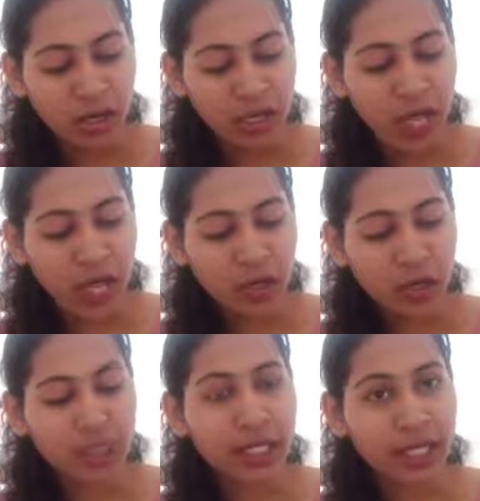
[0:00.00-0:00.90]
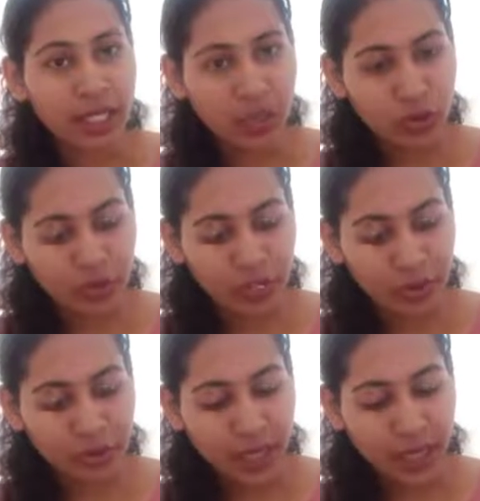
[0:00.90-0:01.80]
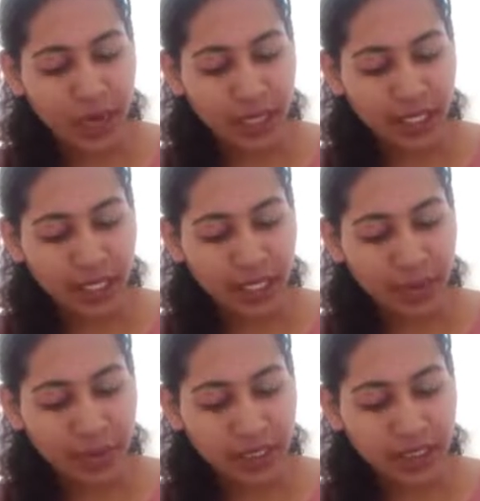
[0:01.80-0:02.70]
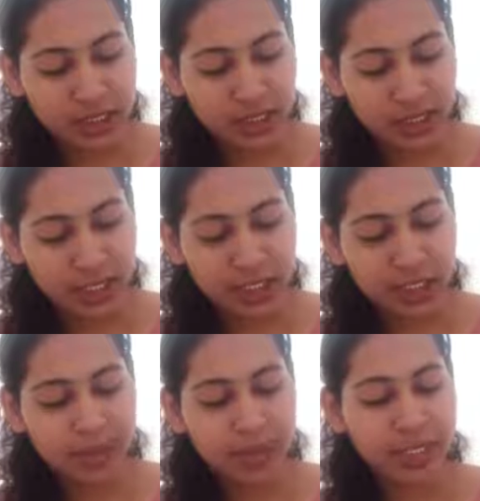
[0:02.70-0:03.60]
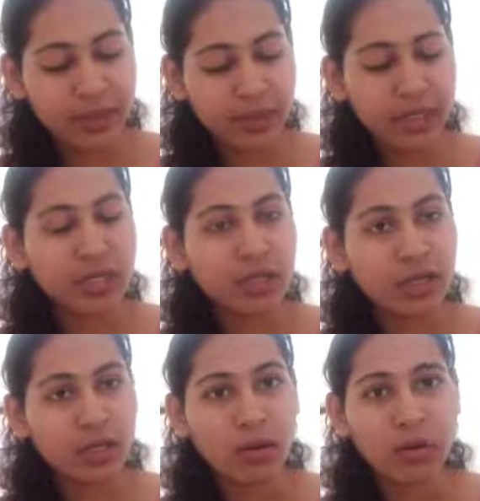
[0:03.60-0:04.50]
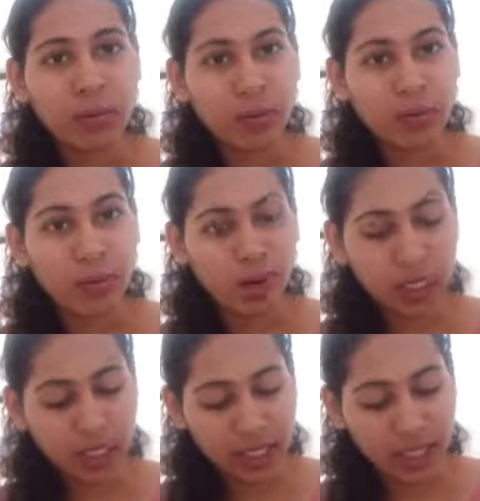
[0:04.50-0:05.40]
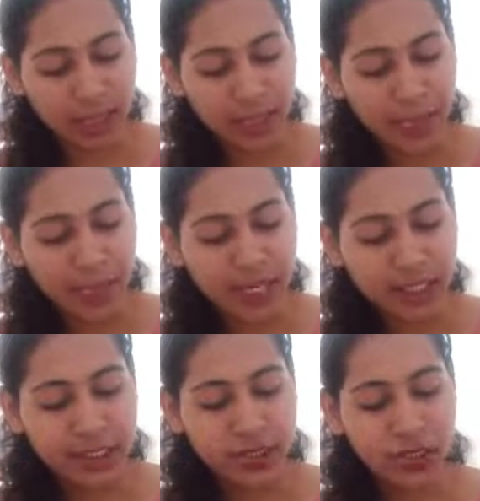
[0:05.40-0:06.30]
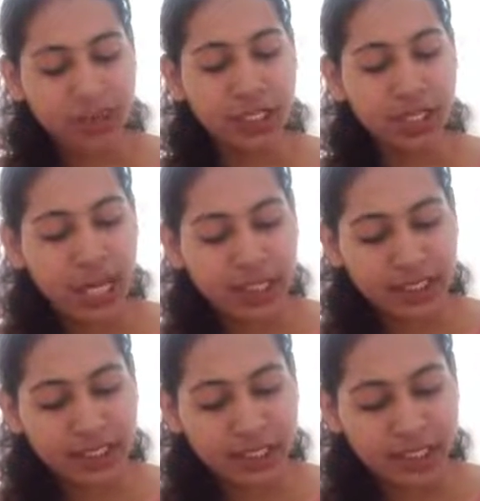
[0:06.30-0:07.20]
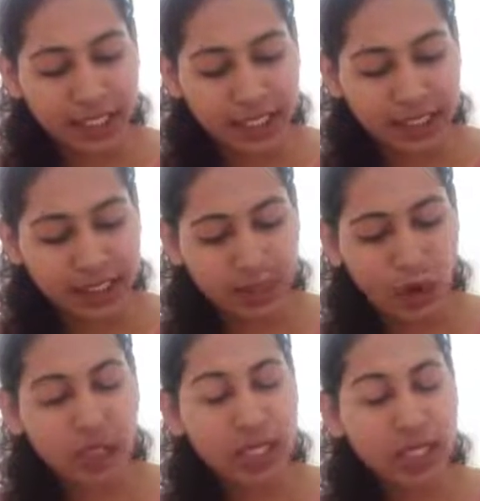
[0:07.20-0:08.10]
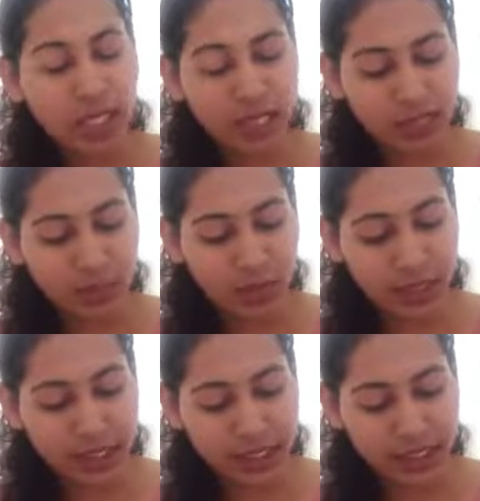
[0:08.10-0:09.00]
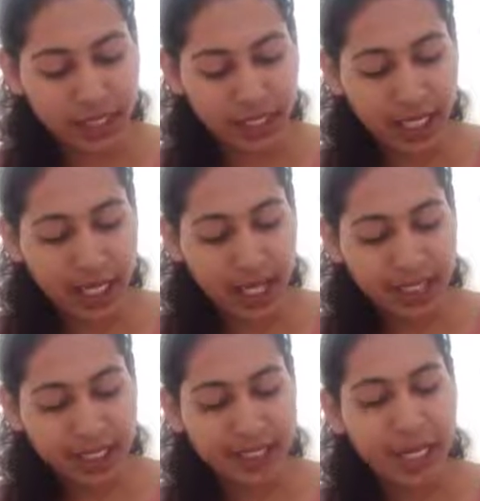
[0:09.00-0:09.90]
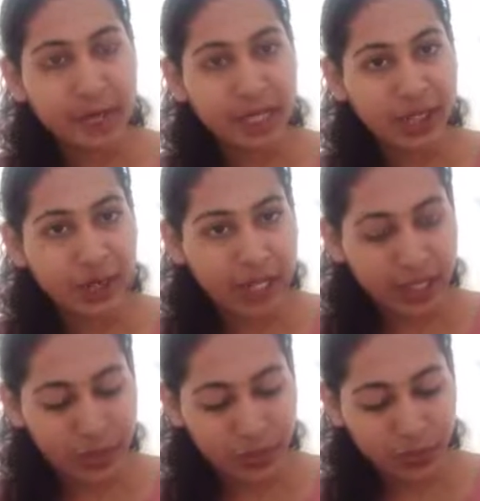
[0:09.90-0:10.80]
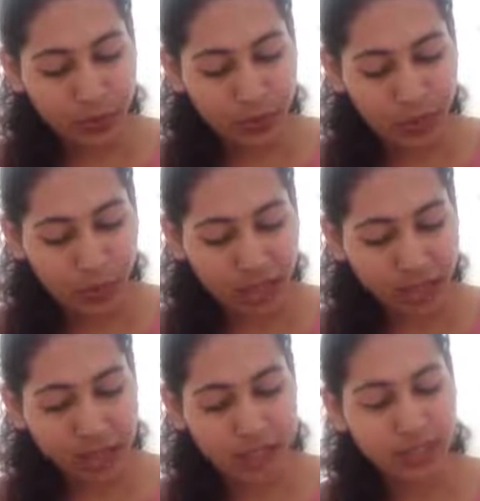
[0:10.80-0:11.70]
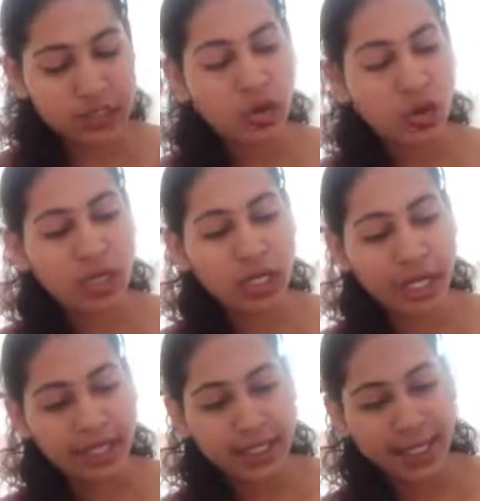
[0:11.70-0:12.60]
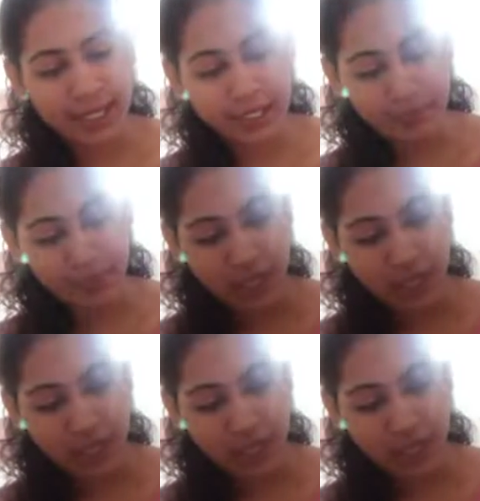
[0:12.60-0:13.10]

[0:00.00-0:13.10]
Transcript: narrower than the duodenum, and ileum, it's a little bit broader than the jejunum. Then large intestine, it is a broader than the small intestine and it can be divided into two parts, that is colon and the rectum.